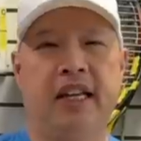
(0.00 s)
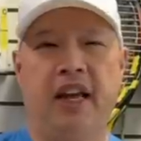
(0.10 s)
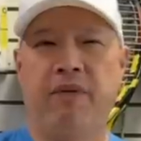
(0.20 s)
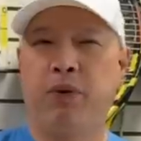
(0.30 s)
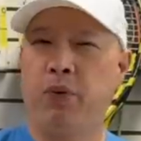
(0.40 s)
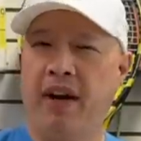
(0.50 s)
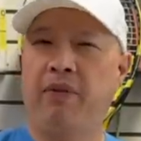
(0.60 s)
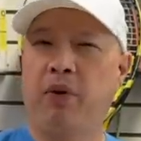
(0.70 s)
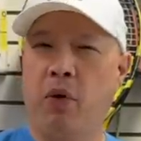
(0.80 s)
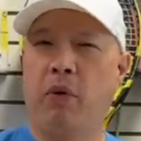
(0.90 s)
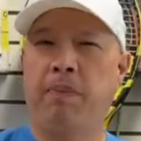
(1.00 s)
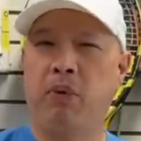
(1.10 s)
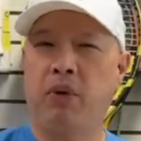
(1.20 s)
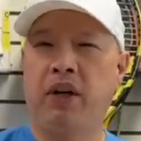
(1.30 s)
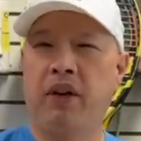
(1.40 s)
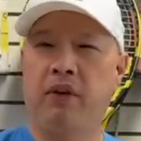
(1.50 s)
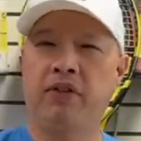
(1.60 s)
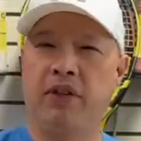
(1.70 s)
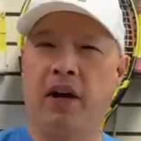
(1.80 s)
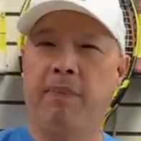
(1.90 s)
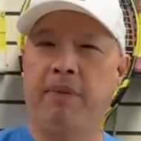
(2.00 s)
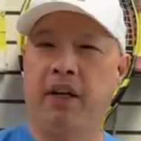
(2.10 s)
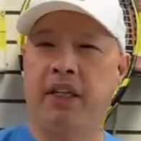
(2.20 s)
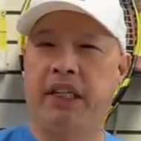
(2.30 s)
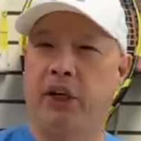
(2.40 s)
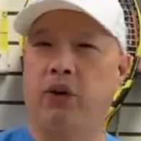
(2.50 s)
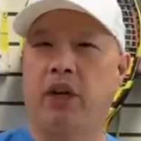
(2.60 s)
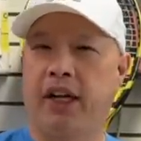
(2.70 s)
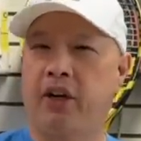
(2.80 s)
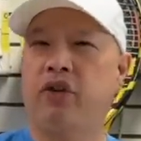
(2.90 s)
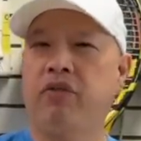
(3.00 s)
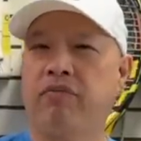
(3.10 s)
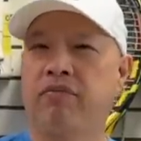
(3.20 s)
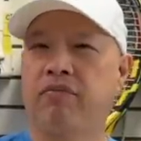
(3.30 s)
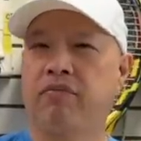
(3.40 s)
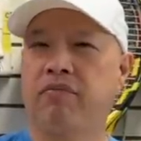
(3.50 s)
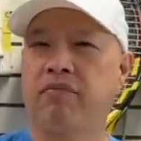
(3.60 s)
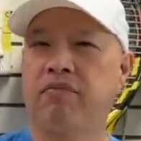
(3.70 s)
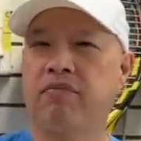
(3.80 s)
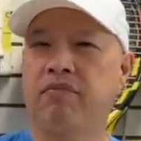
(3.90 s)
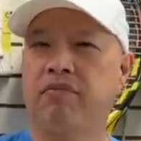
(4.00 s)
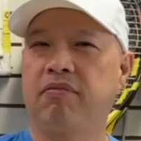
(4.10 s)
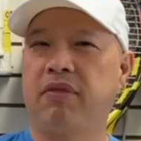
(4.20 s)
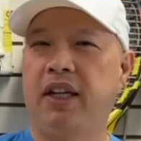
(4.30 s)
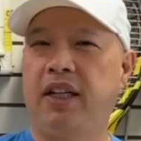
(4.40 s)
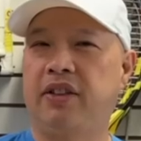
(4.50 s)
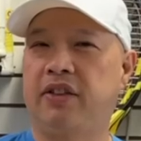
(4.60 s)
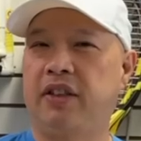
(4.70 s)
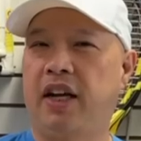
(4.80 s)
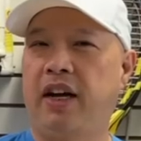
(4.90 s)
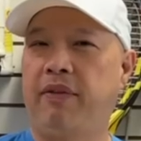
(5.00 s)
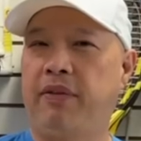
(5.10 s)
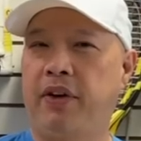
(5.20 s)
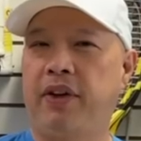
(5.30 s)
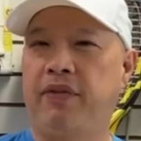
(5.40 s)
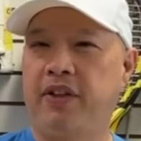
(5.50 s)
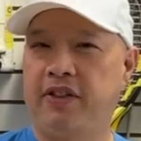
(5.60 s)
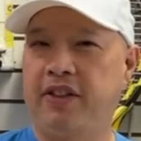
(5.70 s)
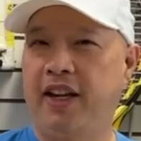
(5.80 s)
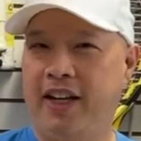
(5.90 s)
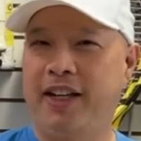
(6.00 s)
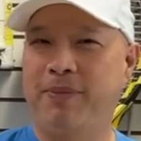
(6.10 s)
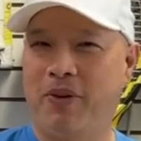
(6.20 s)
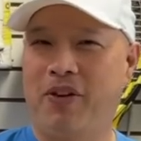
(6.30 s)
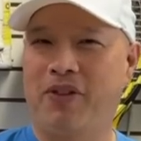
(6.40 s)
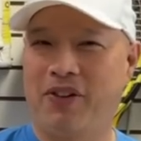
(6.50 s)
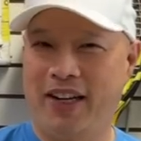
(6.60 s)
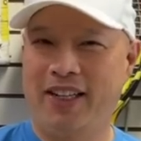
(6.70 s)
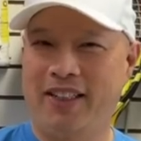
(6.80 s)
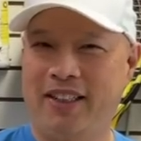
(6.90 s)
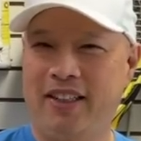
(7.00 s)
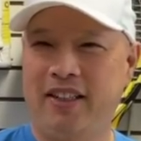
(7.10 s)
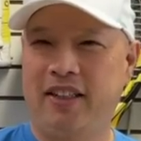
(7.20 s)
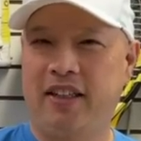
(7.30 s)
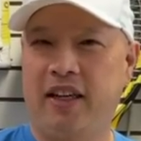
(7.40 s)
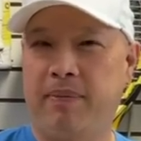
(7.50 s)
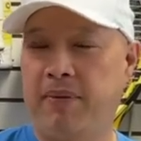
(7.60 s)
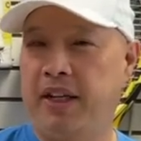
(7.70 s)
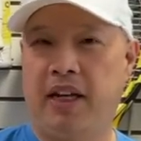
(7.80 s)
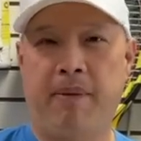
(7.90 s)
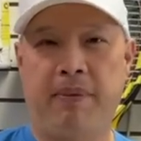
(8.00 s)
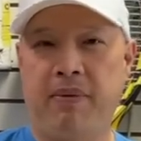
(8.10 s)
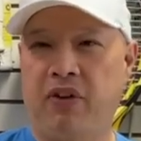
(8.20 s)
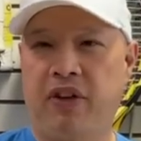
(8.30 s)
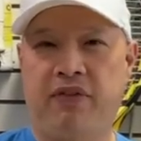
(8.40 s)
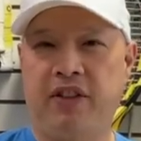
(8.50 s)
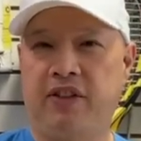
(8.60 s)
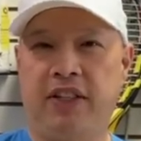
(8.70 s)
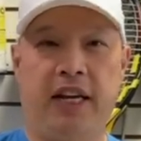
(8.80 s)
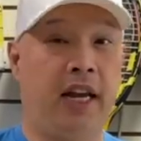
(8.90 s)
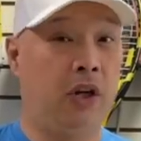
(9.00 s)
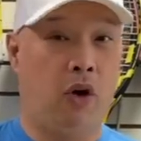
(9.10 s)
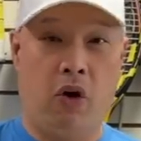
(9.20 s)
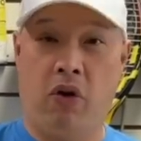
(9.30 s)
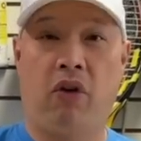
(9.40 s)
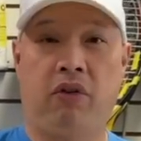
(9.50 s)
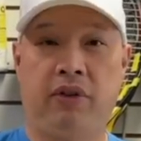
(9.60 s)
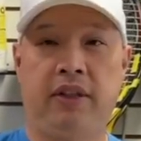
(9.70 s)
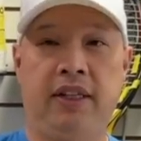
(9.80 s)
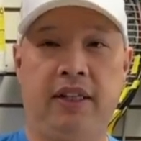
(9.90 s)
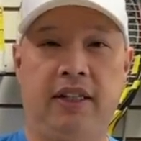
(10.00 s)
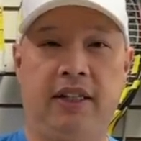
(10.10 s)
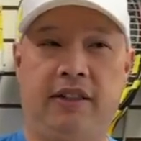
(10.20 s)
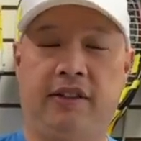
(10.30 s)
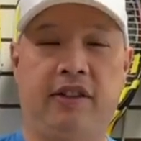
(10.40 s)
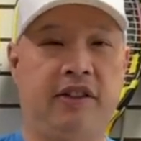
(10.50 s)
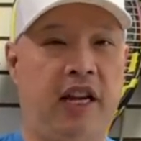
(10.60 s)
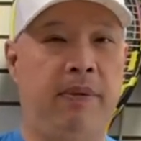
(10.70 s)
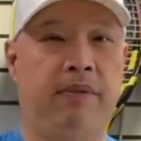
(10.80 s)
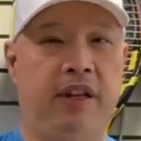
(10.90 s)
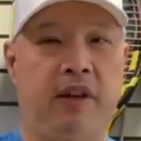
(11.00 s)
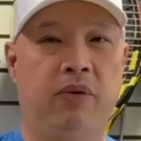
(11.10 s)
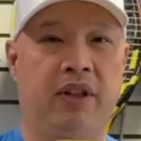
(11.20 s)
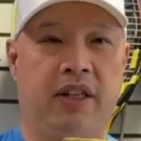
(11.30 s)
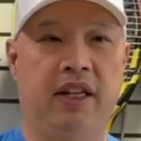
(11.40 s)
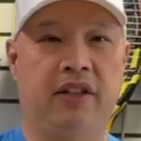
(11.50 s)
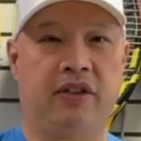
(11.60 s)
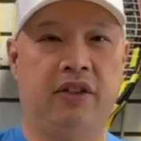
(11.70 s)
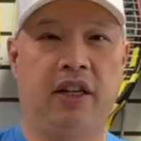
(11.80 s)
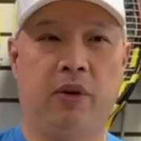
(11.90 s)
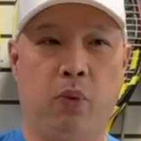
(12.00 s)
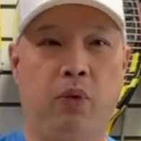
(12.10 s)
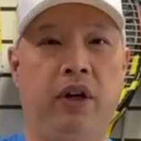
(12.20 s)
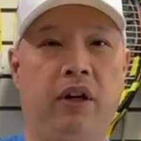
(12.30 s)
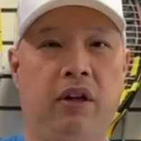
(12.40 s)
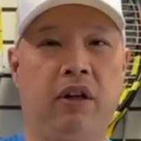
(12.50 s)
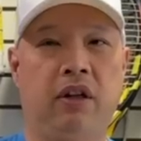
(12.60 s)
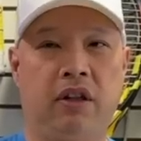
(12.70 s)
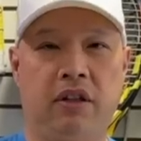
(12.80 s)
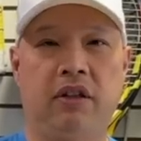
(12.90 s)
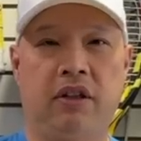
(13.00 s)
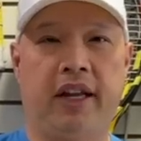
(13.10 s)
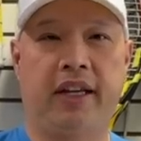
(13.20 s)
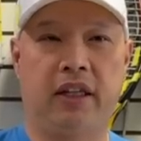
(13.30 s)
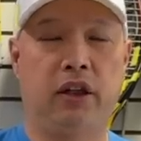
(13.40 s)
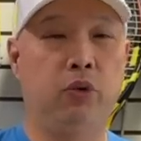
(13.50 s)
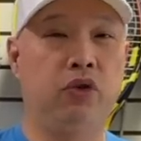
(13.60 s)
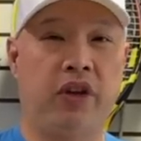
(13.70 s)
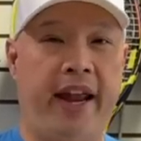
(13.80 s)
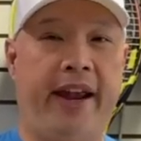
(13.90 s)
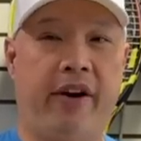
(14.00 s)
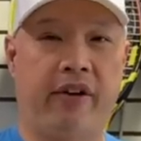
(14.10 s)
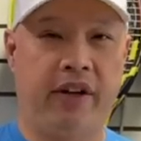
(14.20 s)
Have you ever opened one of those up a year later? It's not very fizzy anymore, right? It may not be very fizzy at all. It's the same thing with this. It will, like, lose air.